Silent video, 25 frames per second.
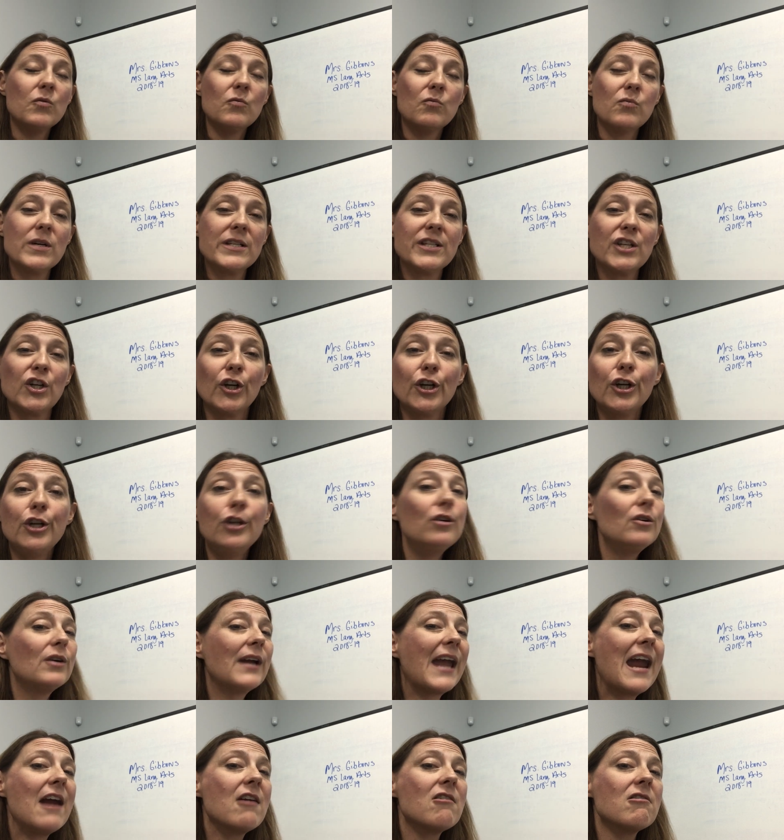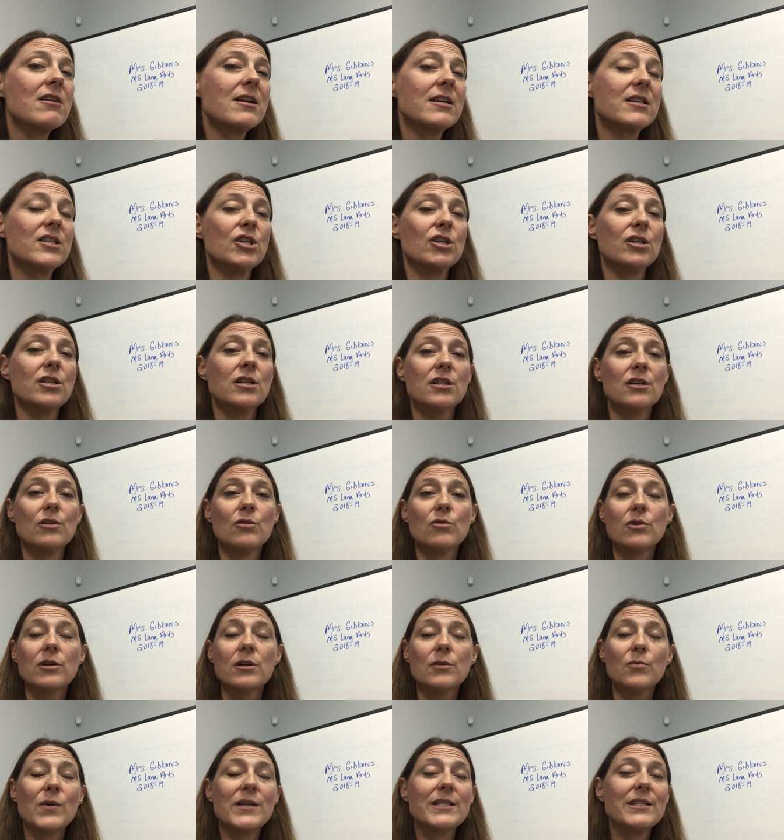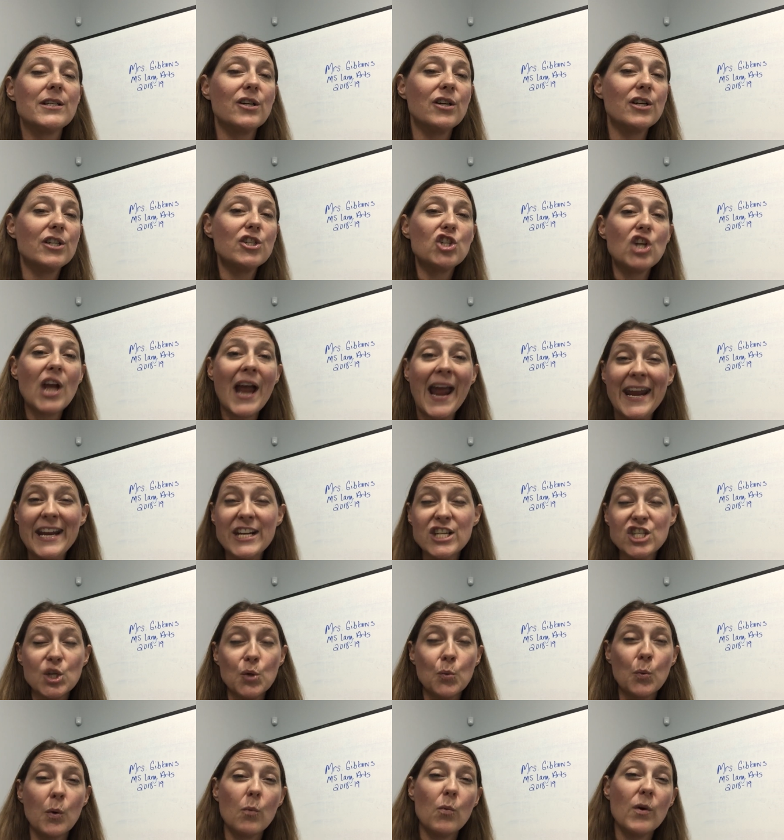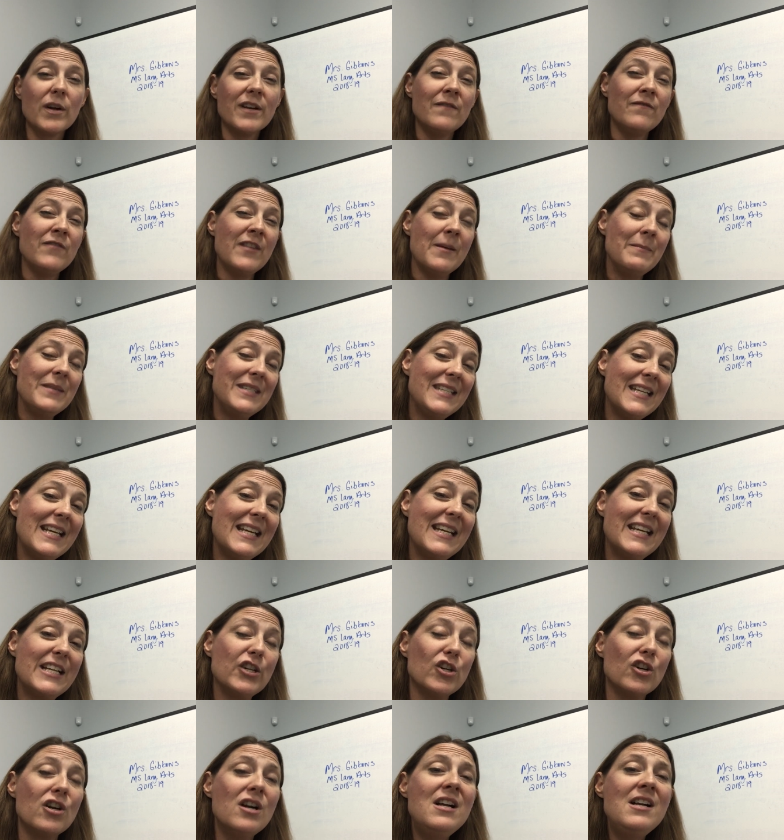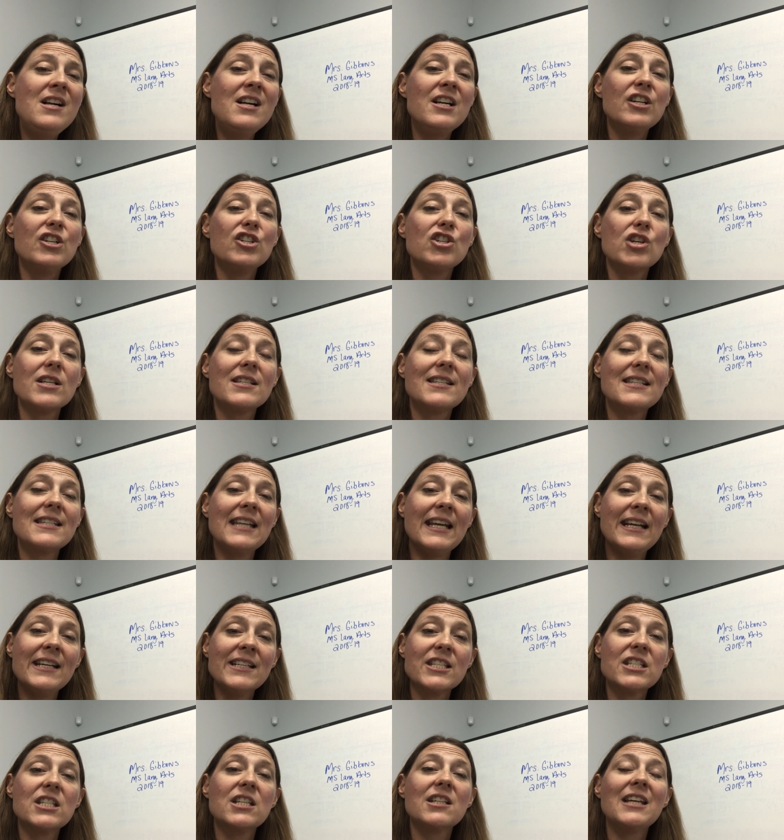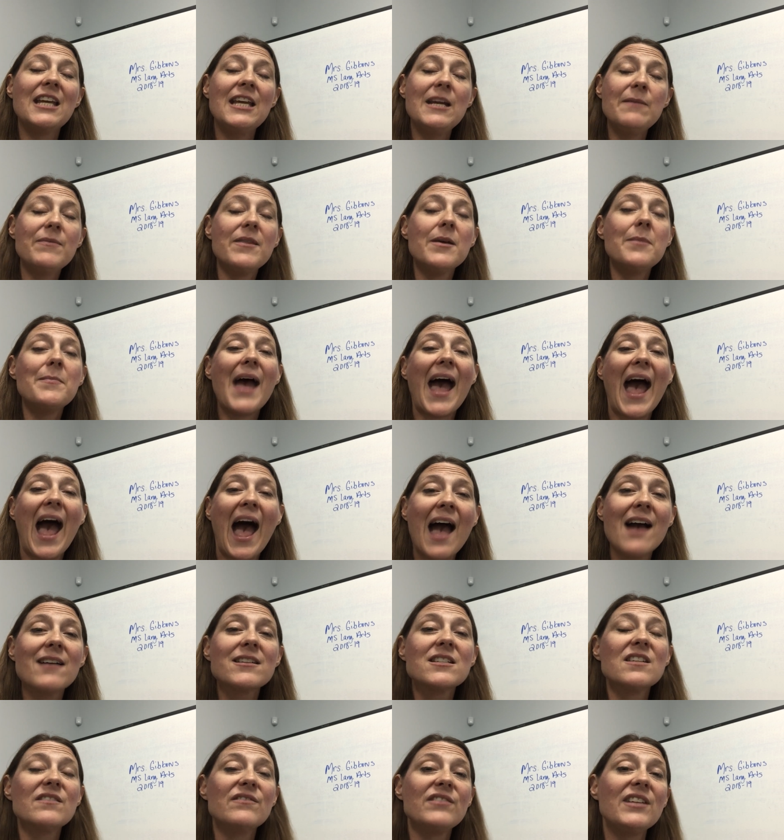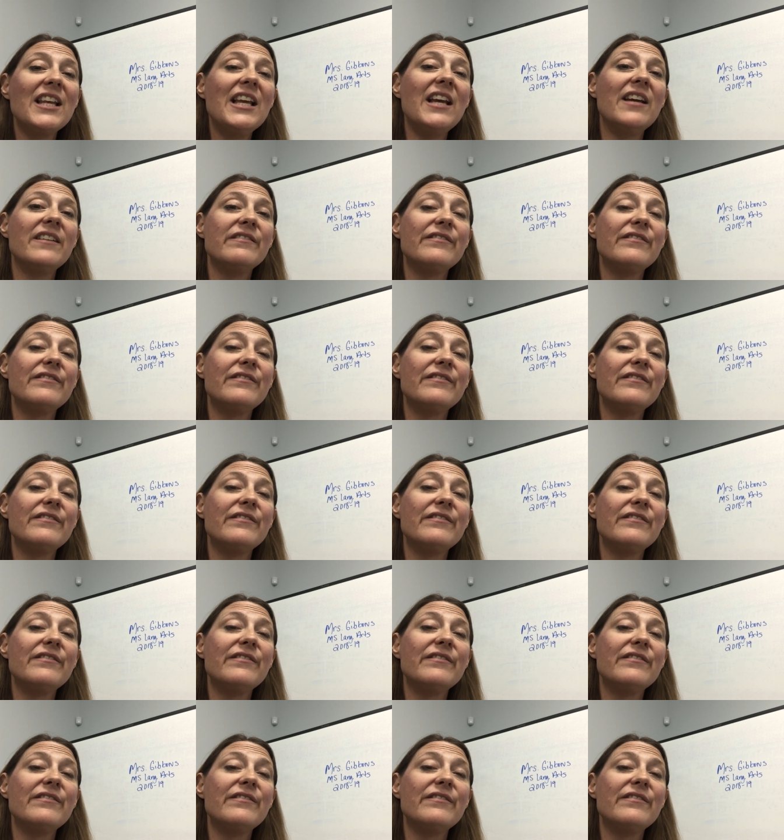was there a new character, or was there a change in what one of them did, or just things to keep them actively